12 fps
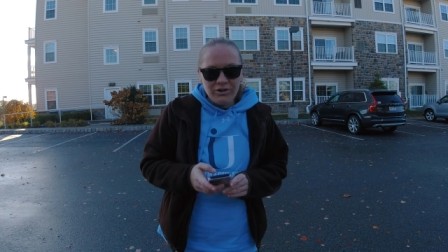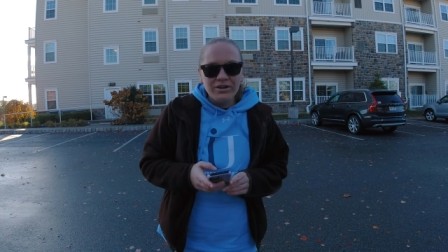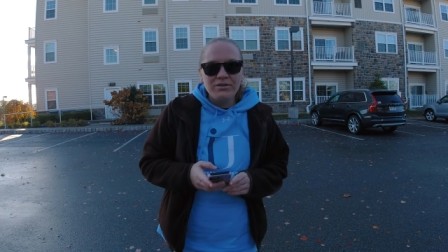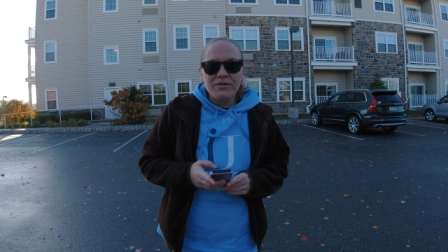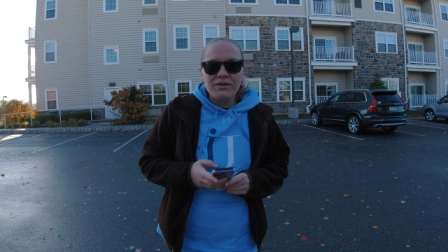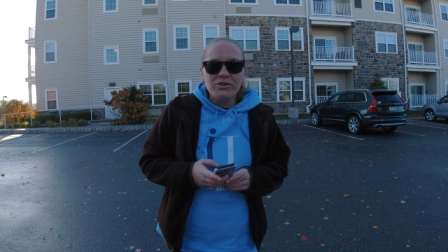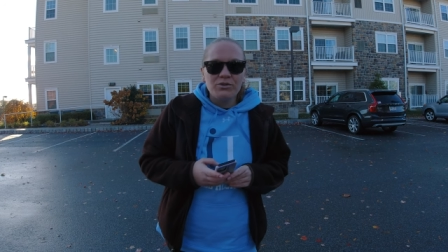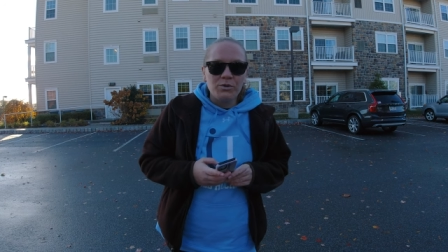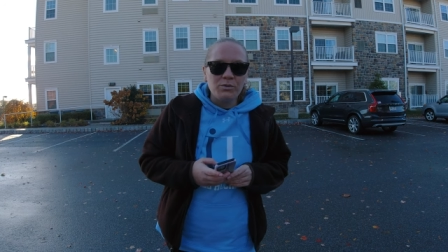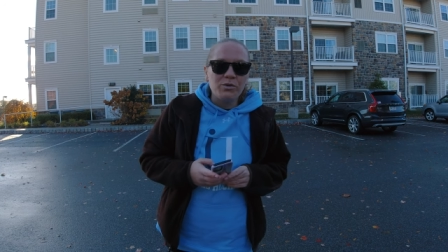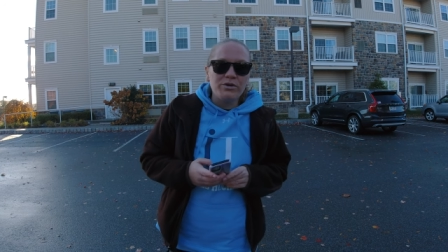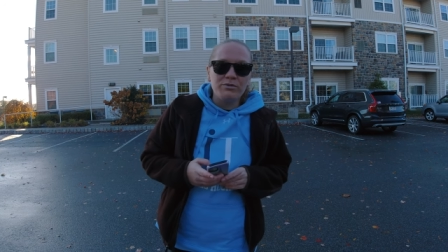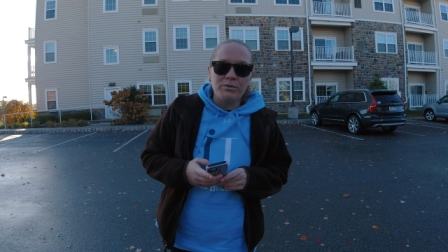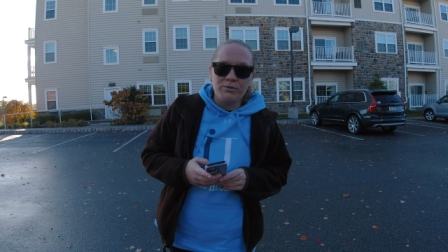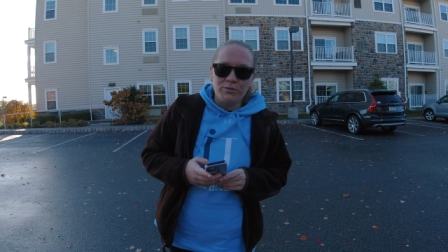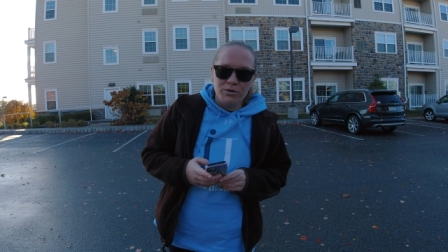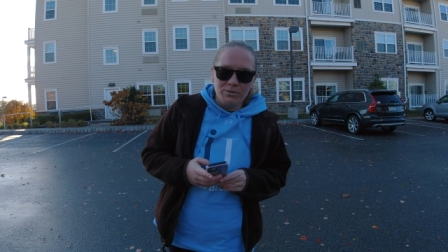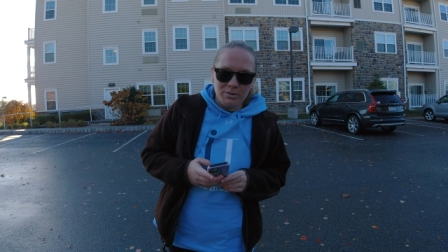tried to find this one once
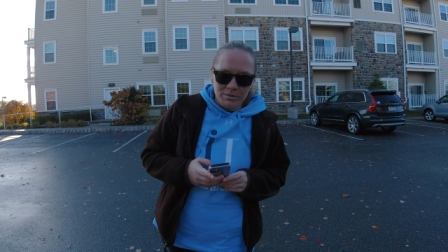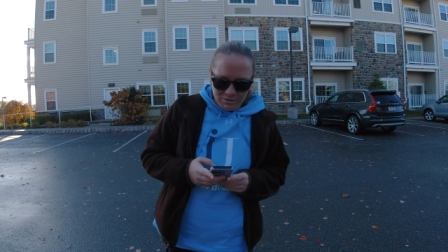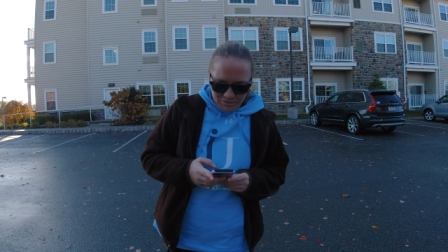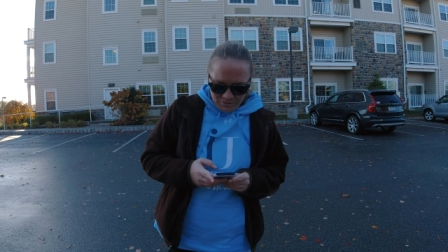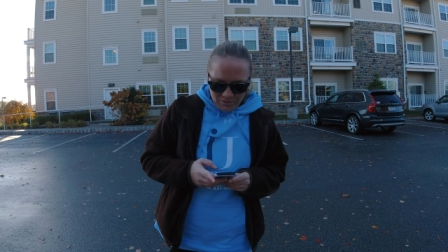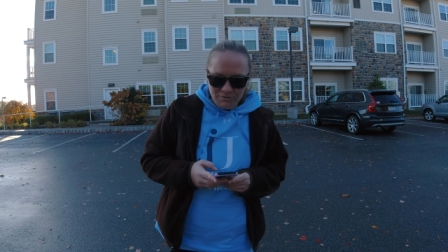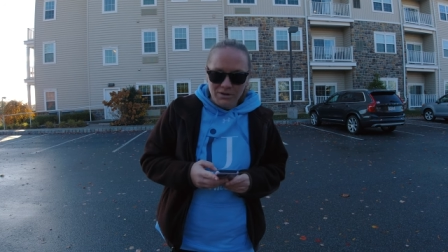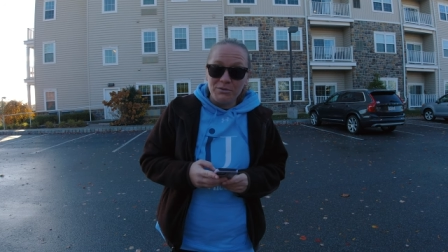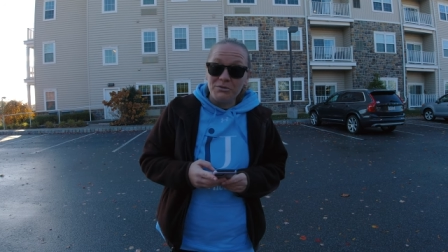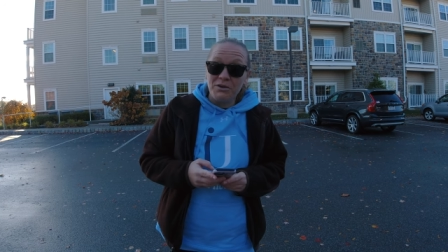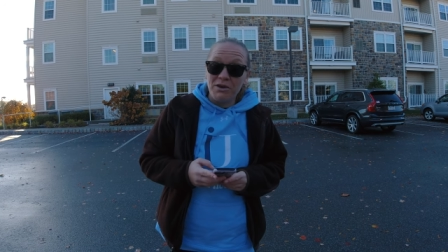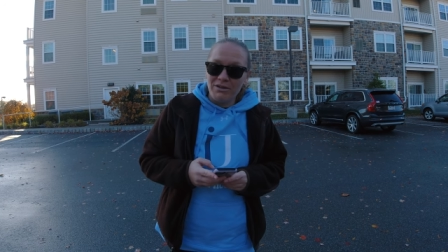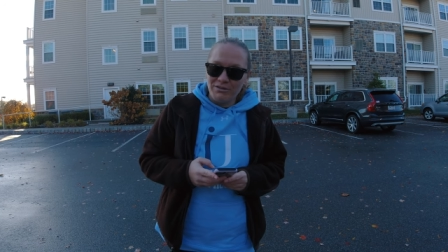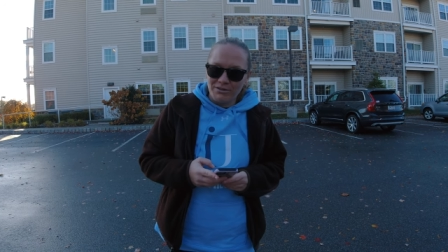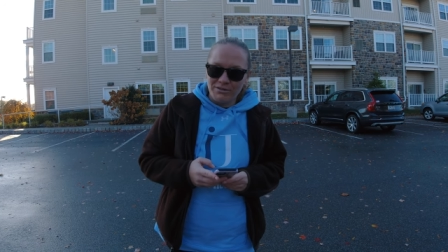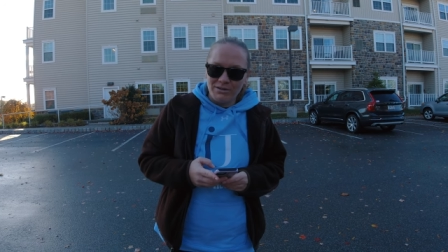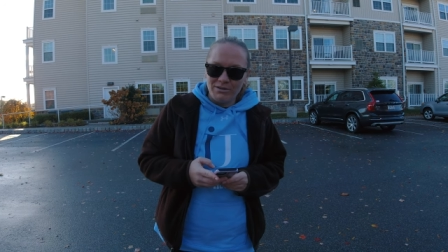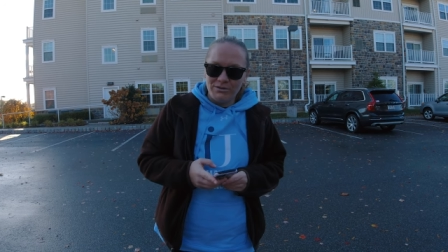before by myself and I was not
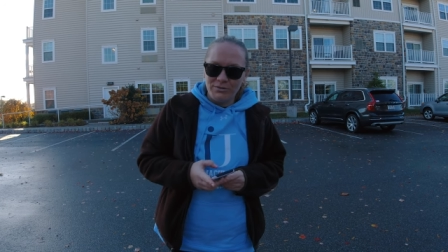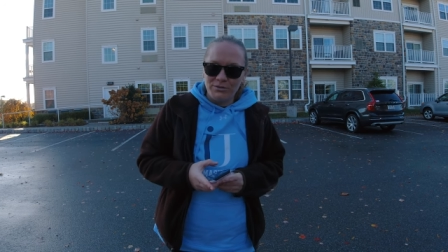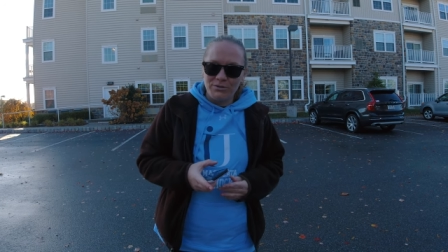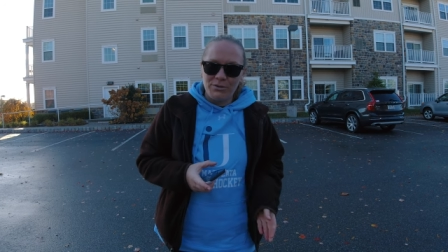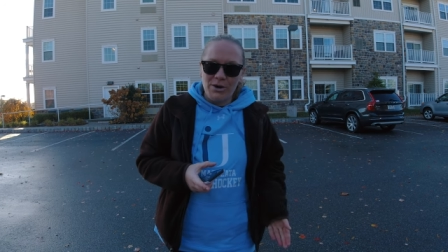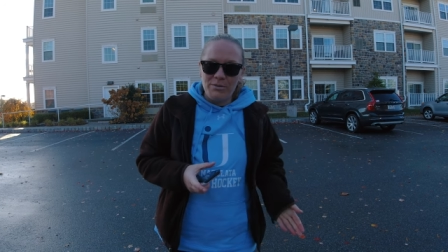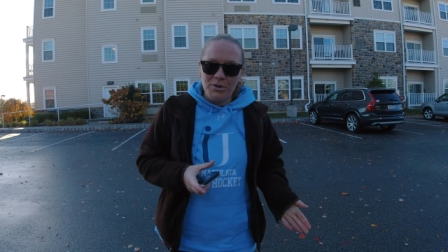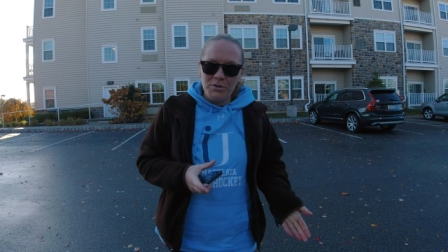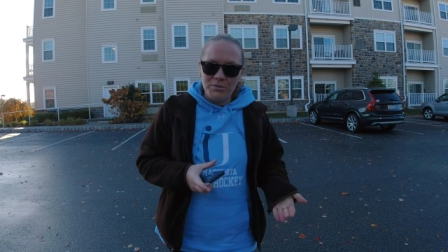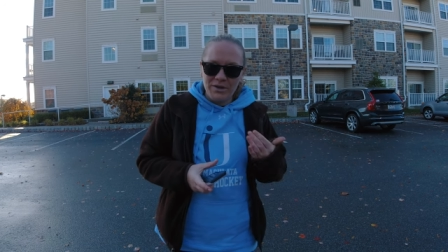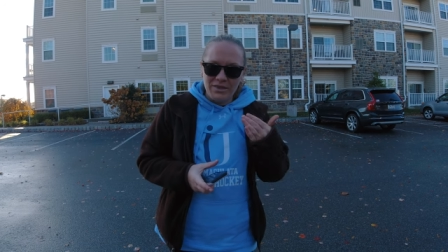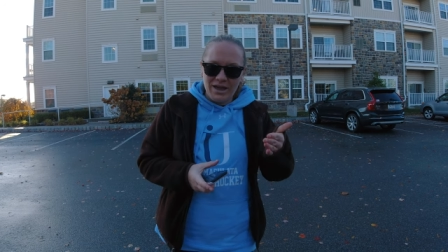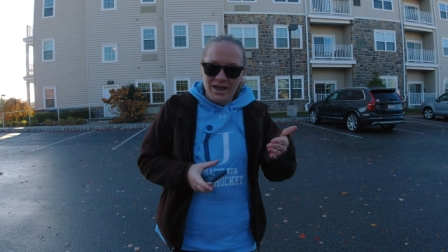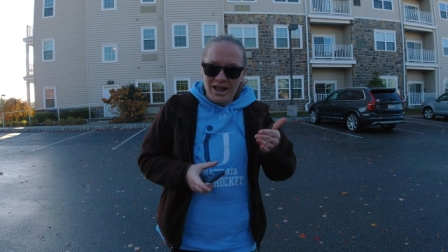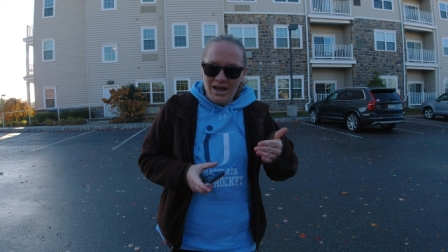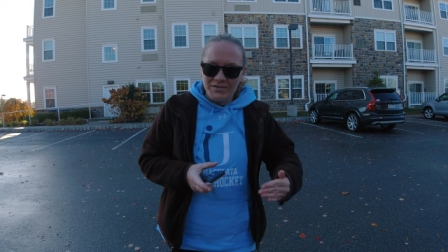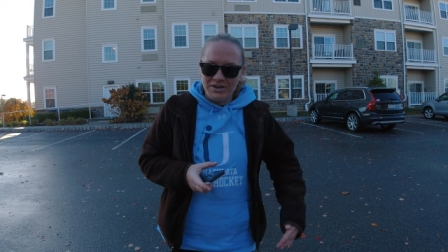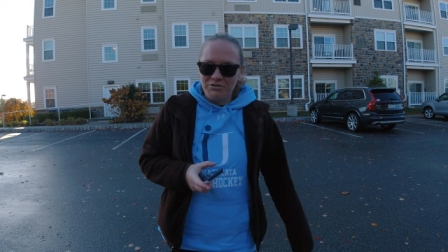successful. So I'm hoping that
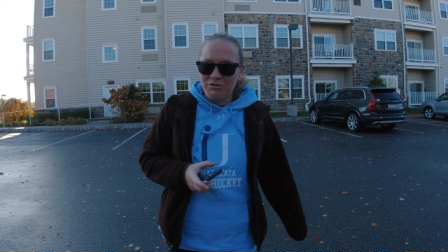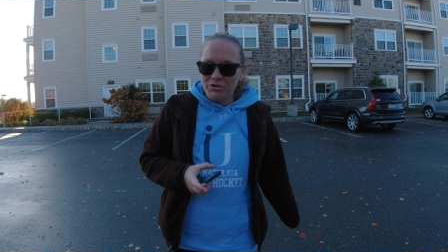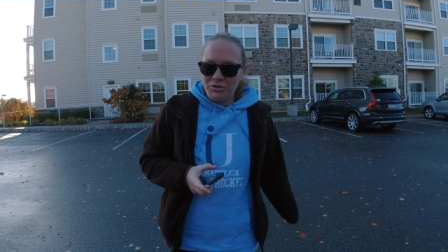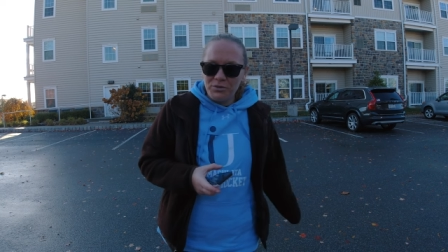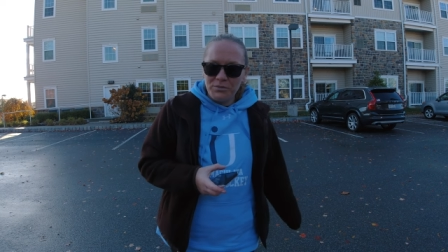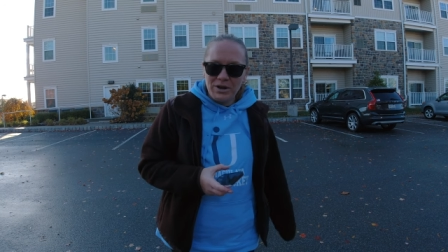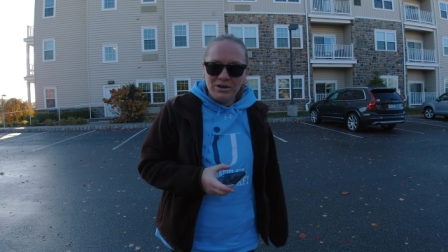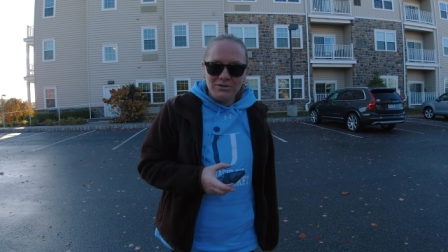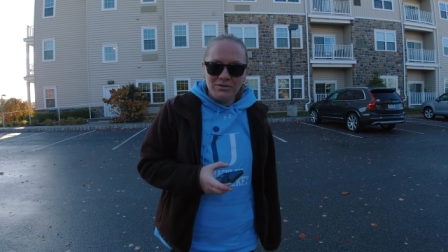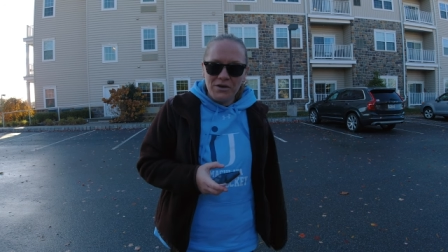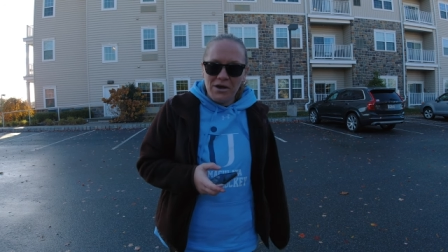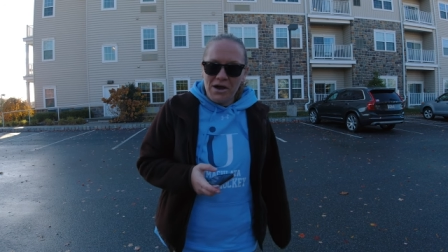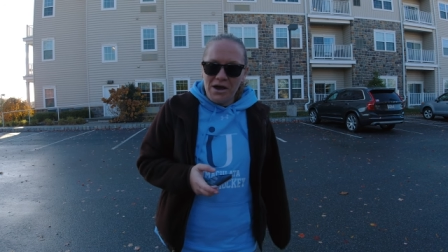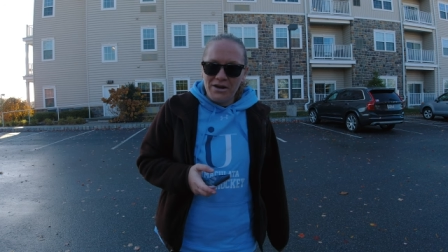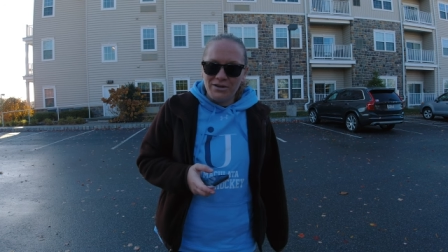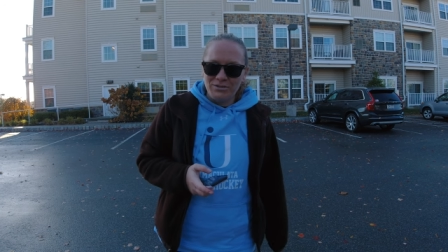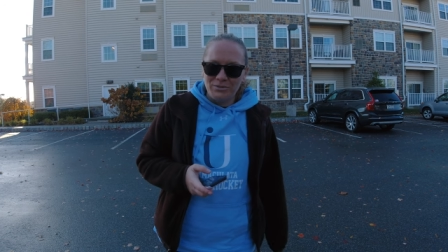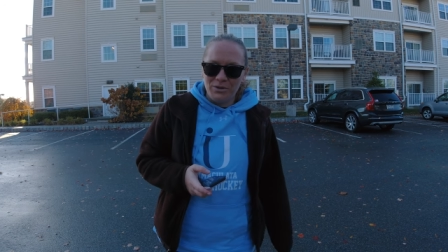having two pairs of eyes.